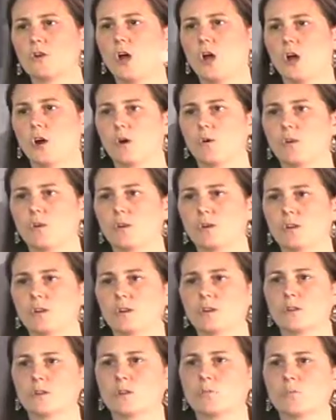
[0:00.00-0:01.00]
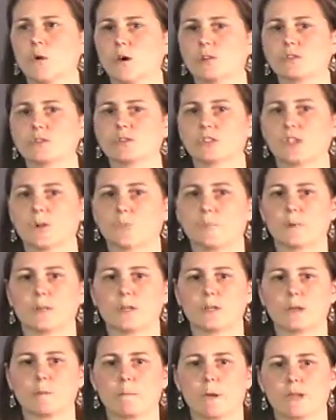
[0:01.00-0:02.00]
No. Most
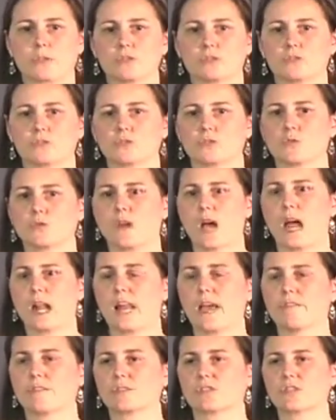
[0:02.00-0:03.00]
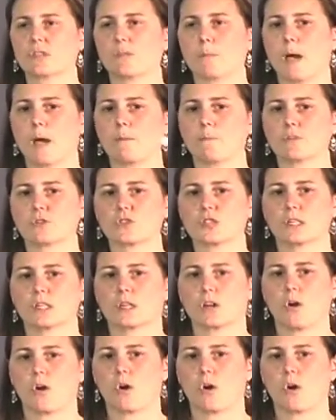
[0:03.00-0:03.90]
COPD patients do not have a CPAP machine